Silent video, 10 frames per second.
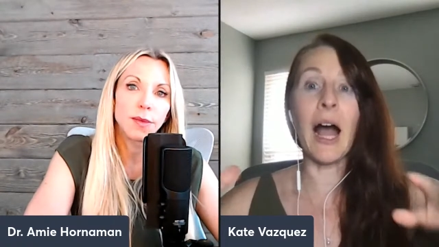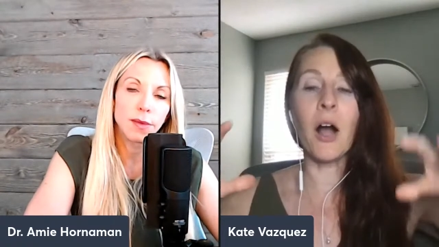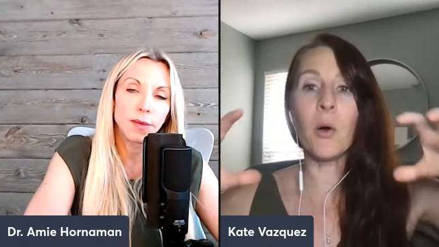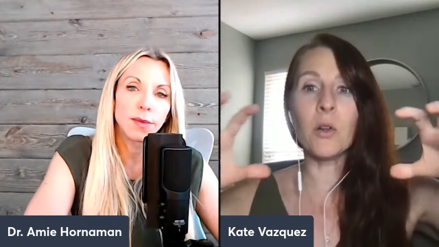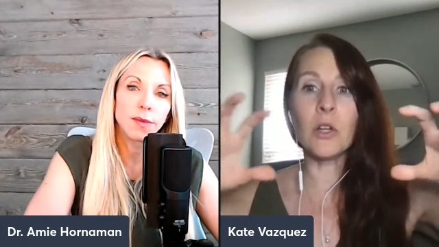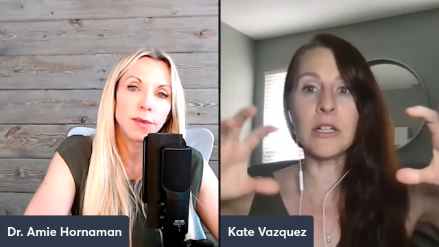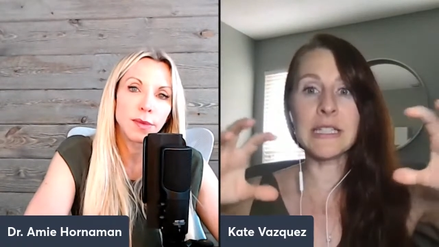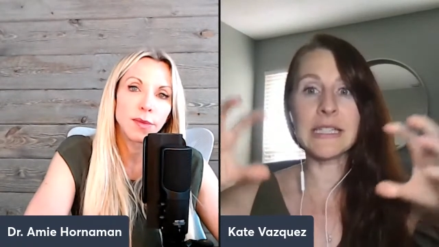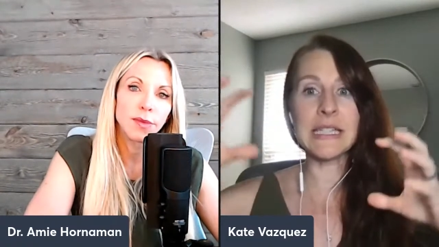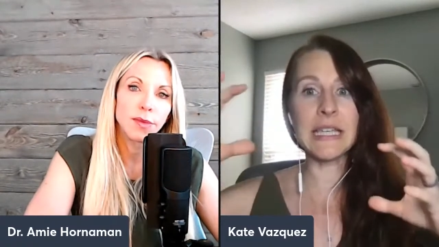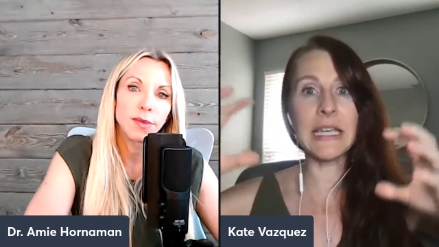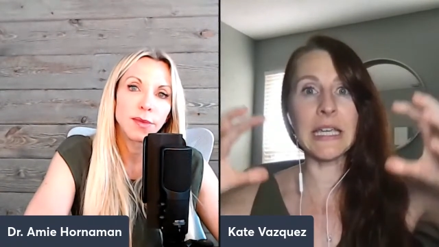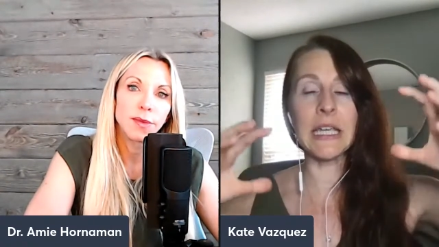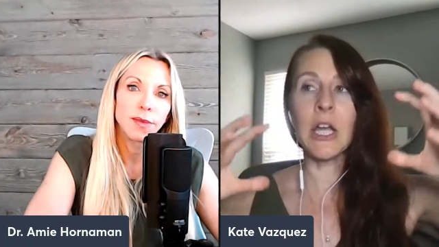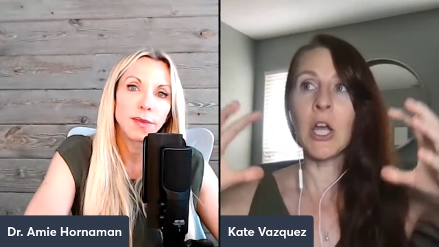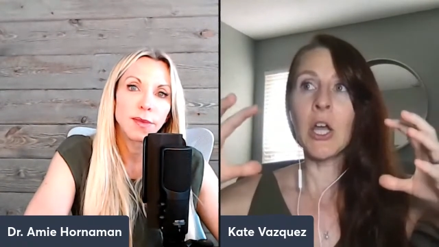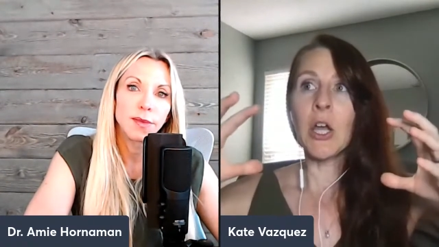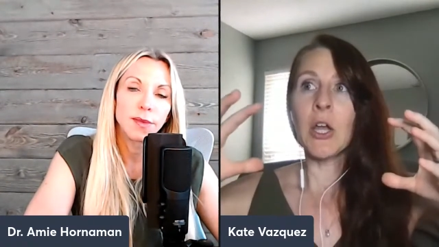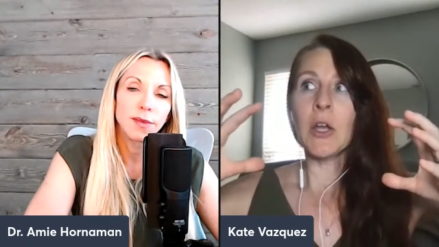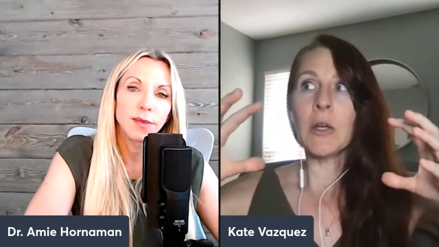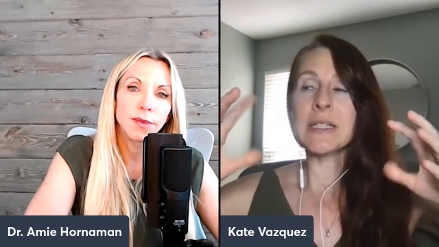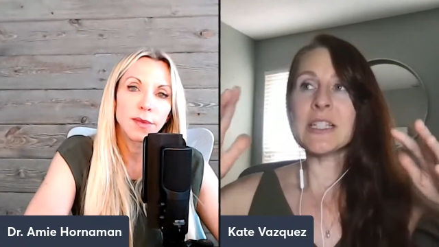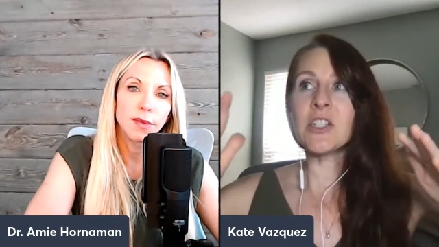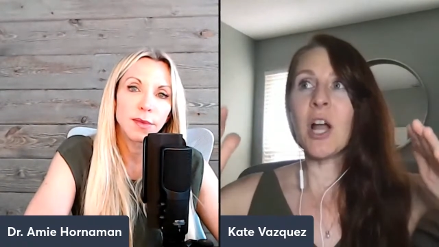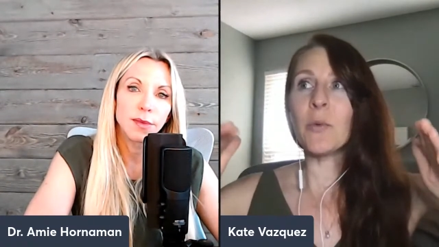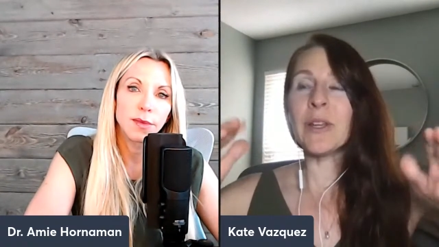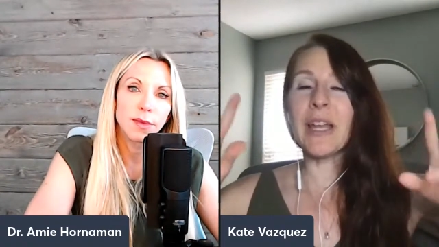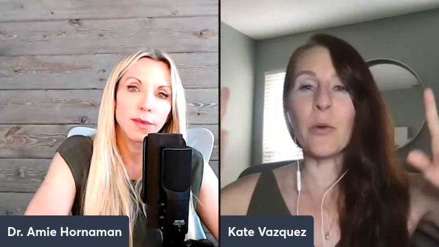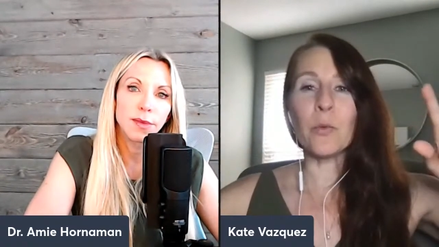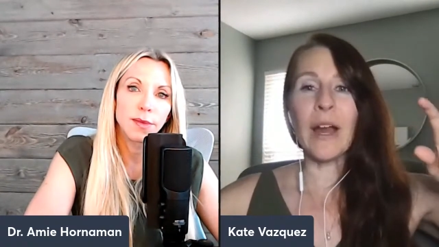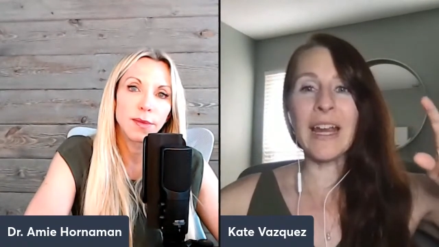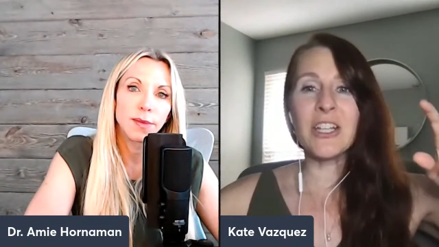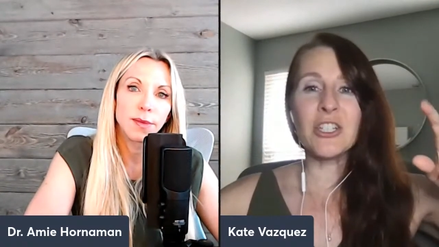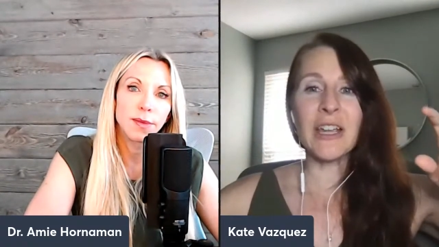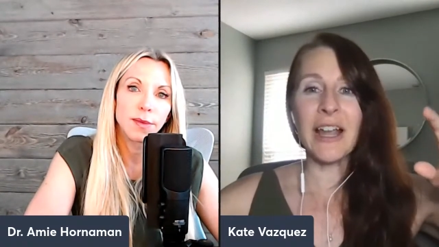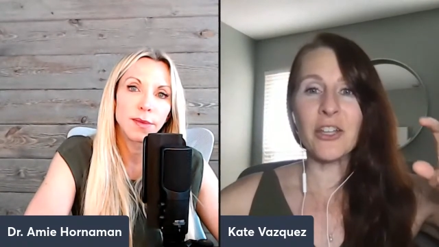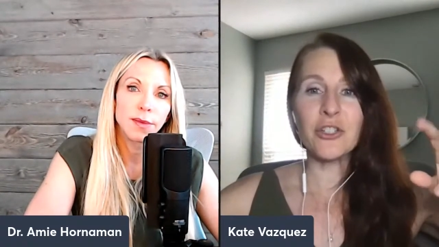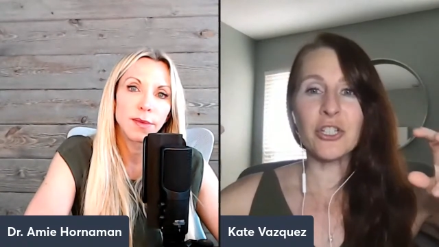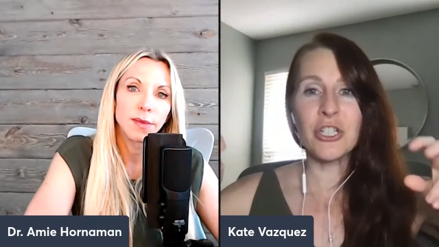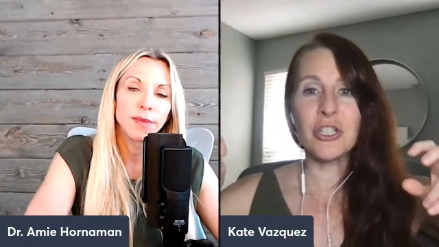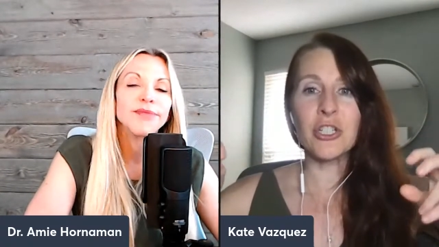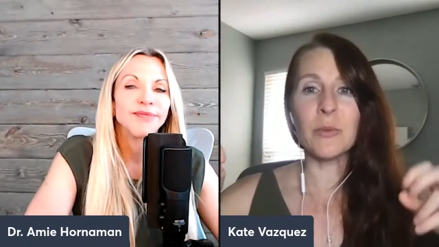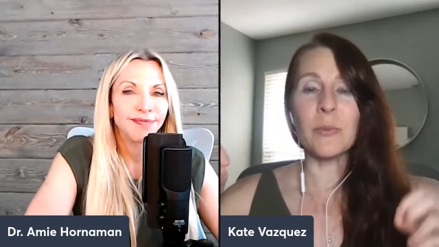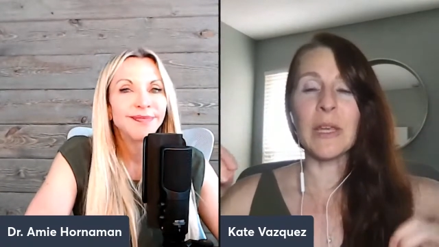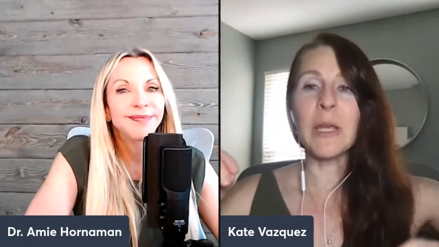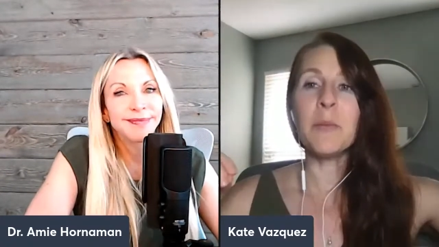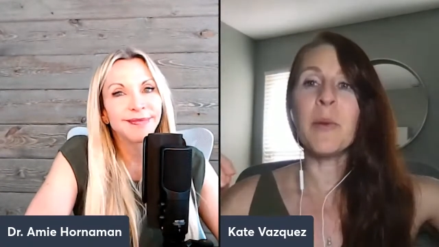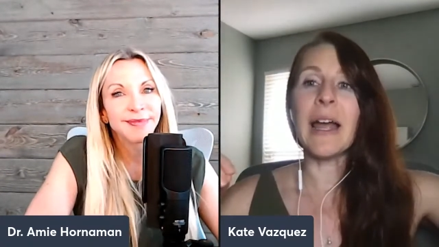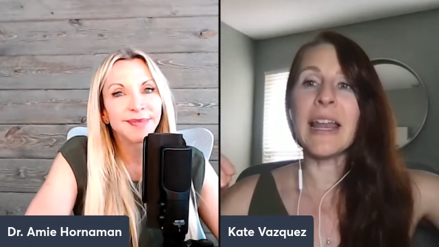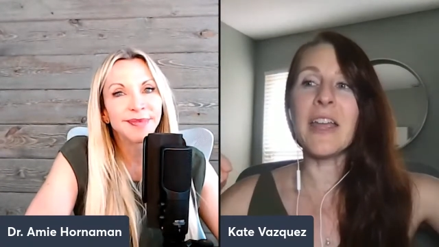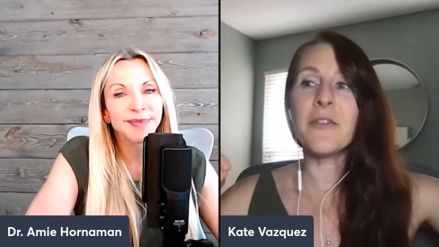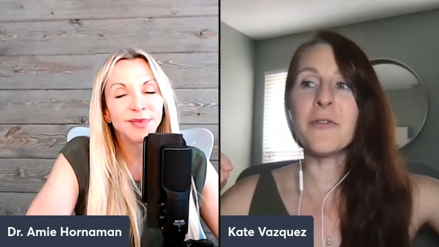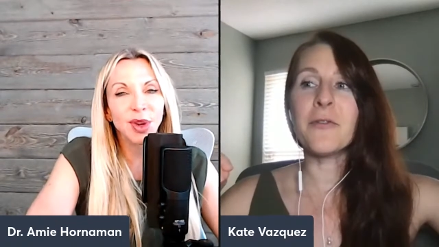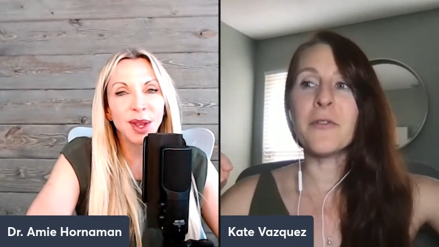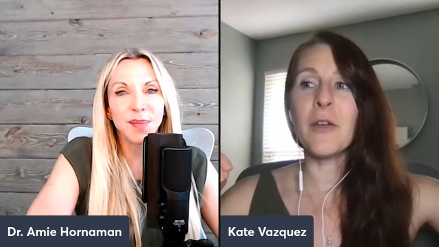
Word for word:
Speaker 1: I will look to see because there's not really a range like estrogen should be, but if right.